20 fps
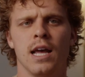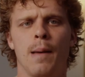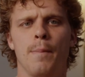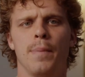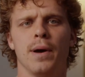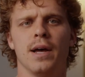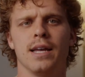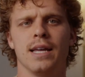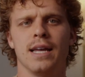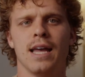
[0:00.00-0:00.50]

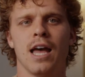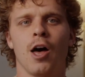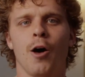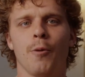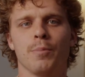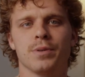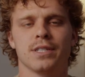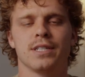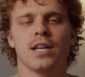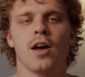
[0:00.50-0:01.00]
but it
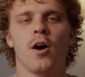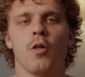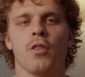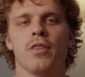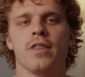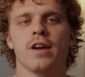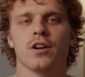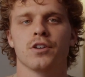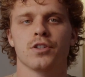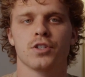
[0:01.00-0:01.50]
helps tell
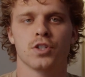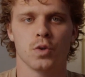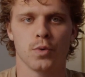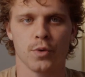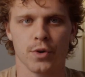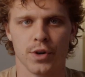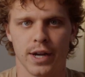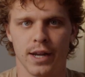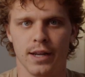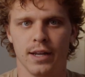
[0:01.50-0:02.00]
their
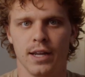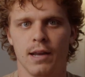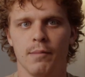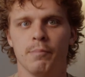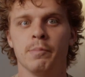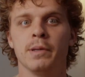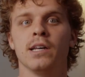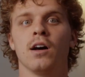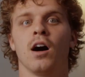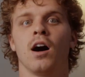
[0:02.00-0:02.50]
story
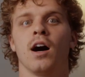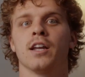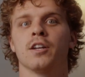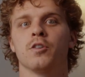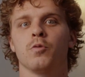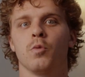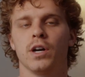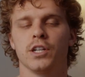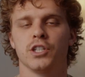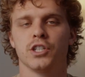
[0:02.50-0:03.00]

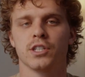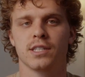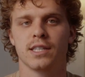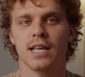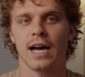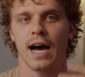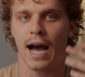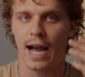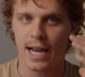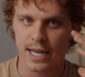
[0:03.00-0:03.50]
beyond what just
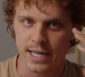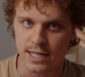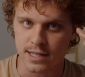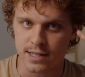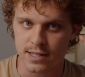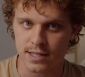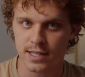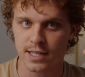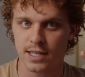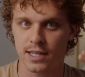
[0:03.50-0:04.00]
the eye can
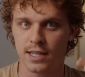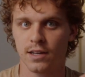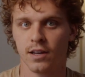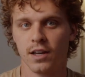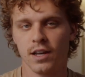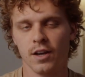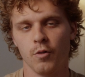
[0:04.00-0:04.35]
see.